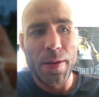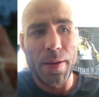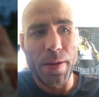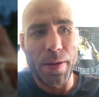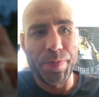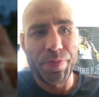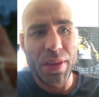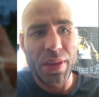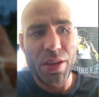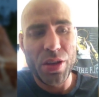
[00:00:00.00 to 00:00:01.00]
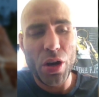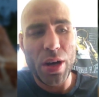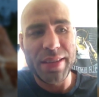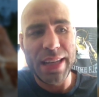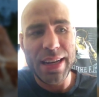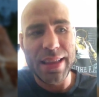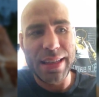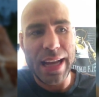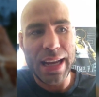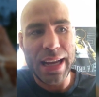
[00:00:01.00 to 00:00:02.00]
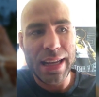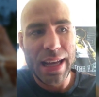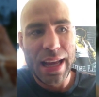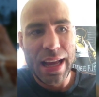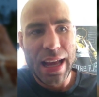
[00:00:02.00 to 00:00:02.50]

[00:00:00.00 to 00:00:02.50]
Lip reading: At the end of the day,